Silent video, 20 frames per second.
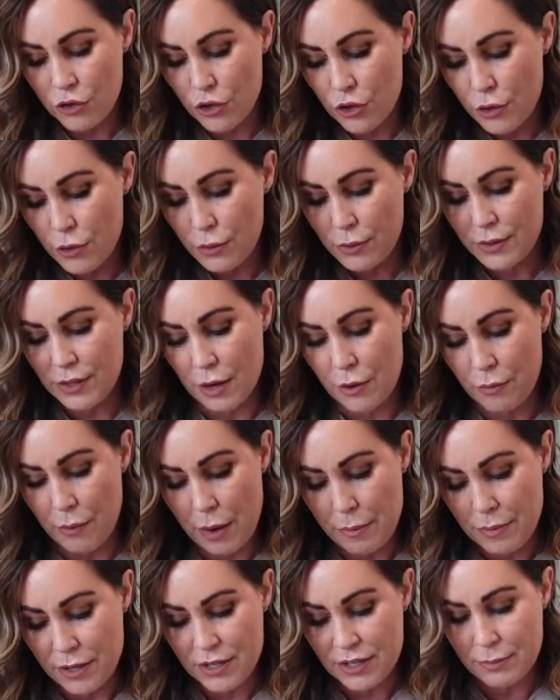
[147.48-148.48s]
use a
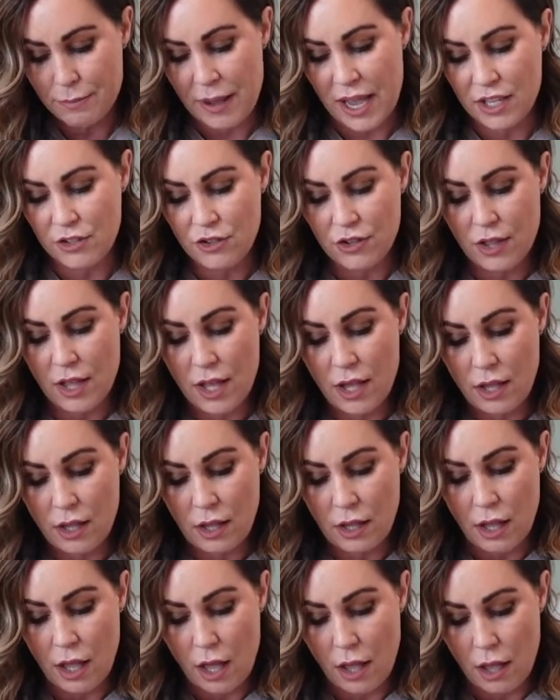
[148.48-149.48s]
rubber
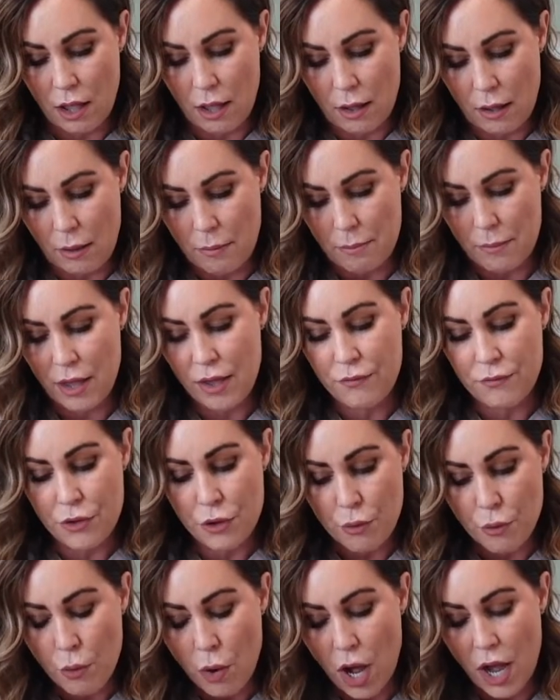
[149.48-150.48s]
spatula if
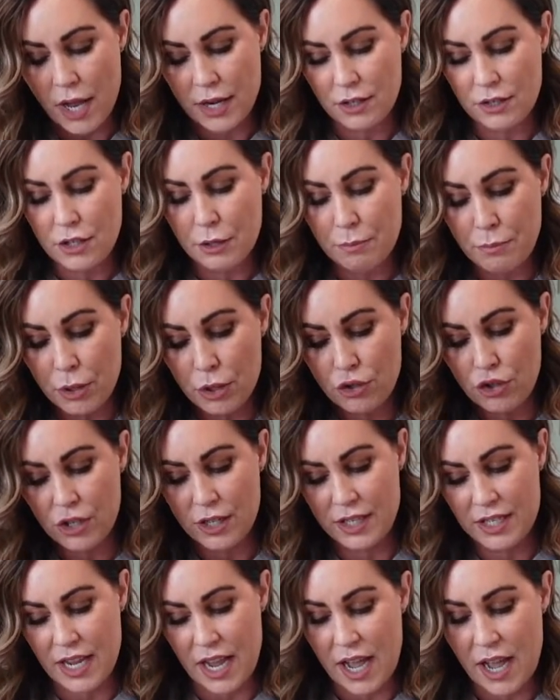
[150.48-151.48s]
you want to push
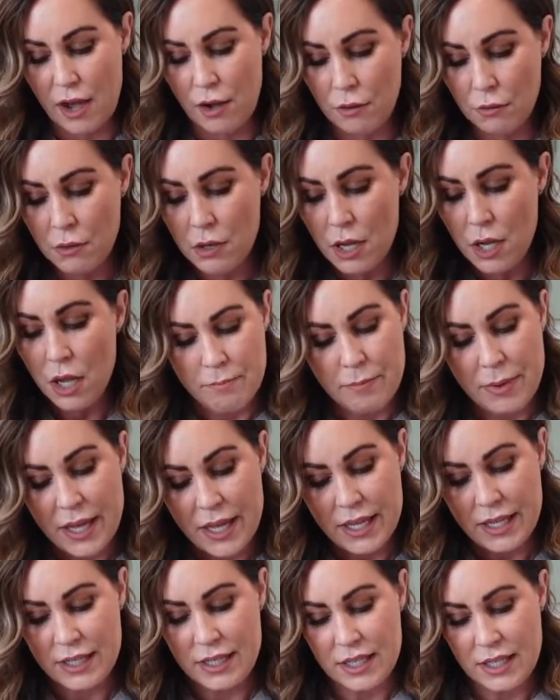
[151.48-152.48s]
it down,
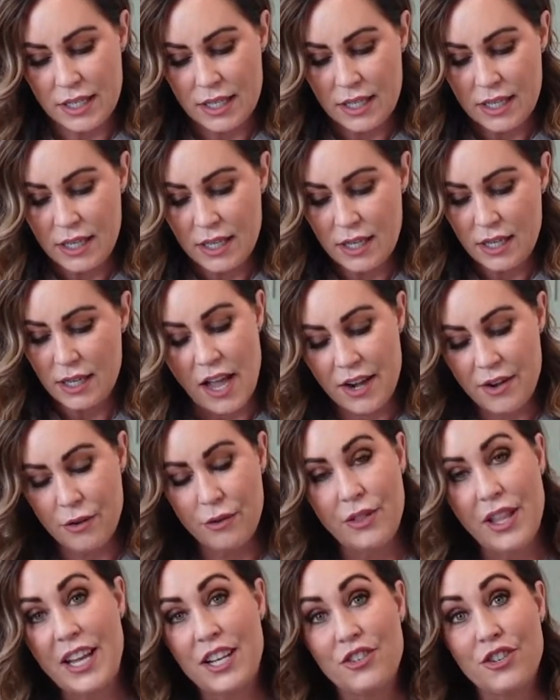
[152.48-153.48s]
but I
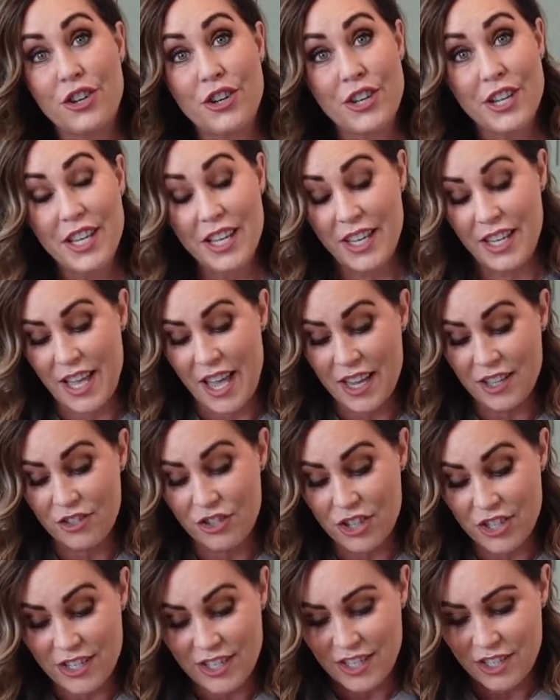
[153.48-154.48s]
don't like dirtying
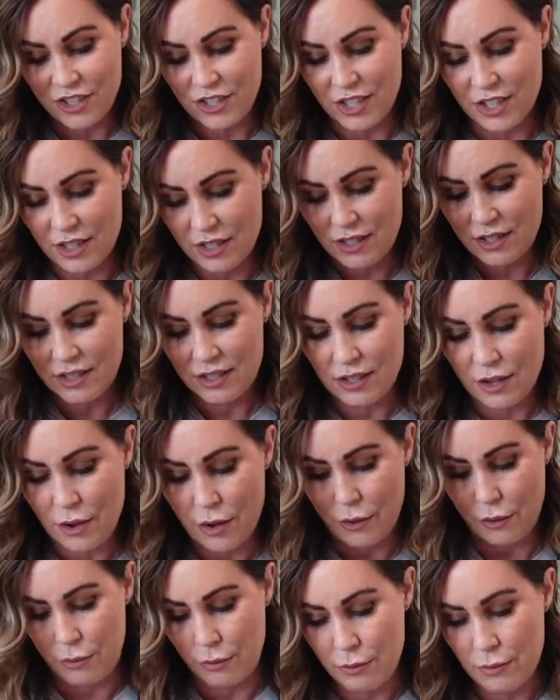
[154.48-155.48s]
extra dishes,
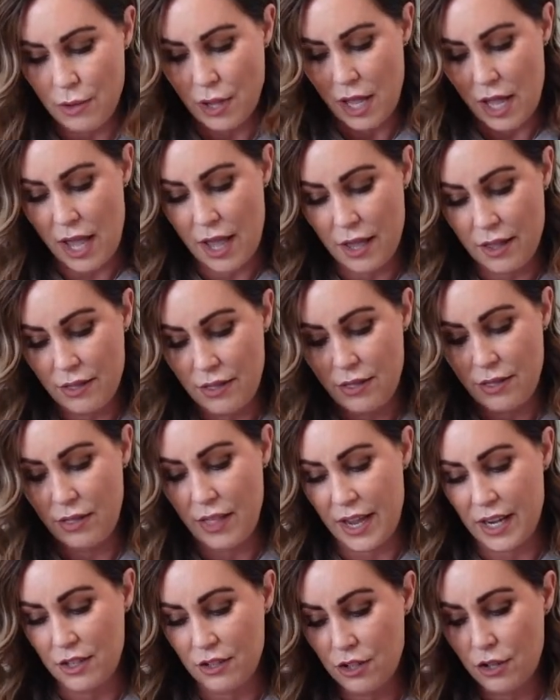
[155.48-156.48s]
so I
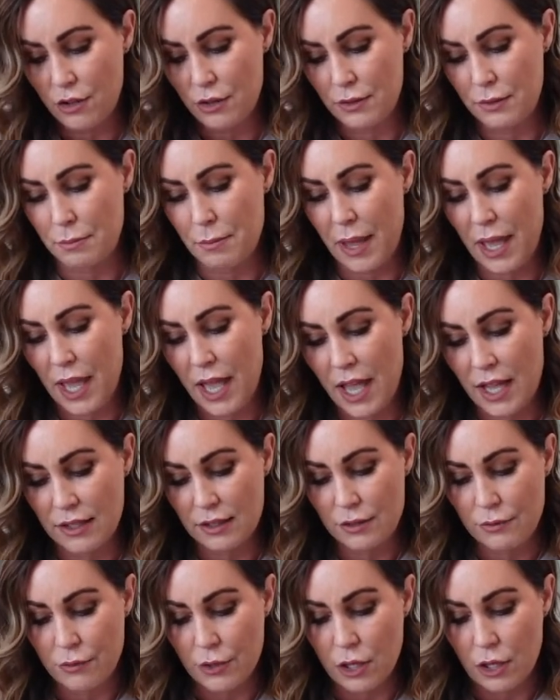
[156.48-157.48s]
like to use my
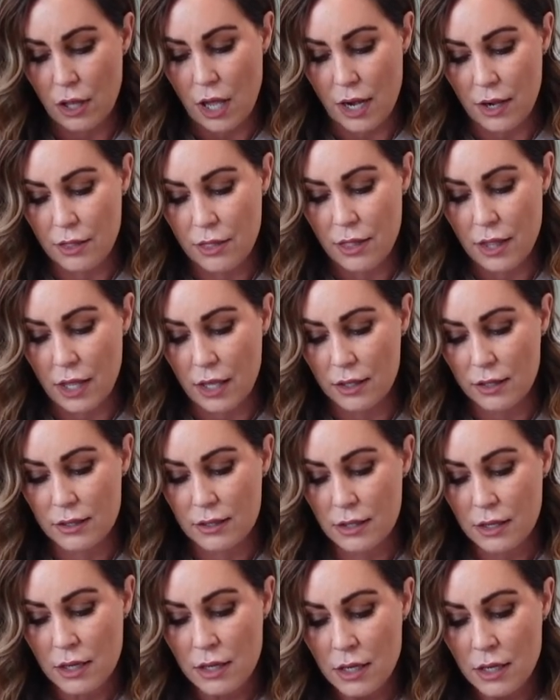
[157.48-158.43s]
hands for a lot of things.